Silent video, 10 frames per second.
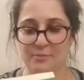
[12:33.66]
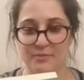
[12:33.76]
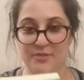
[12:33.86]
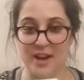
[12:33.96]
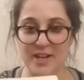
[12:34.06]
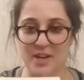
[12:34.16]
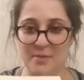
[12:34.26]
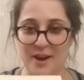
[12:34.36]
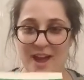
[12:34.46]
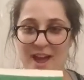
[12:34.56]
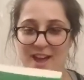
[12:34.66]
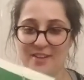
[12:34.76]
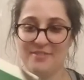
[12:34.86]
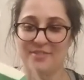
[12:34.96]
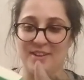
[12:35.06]
Finally we
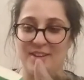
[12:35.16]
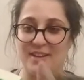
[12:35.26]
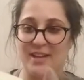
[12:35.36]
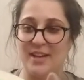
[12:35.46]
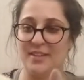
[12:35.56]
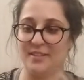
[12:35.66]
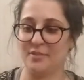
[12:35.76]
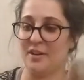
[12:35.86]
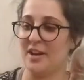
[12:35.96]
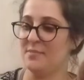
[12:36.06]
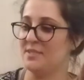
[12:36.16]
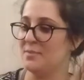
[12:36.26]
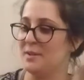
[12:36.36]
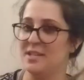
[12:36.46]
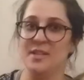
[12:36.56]
have Kenneth Graham's The
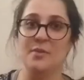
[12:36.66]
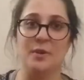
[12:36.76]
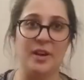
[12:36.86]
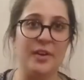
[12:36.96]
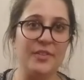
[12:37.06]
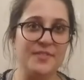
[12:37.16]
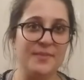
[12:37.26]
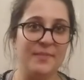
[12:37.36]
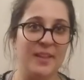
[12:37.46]
Wind in the Willows.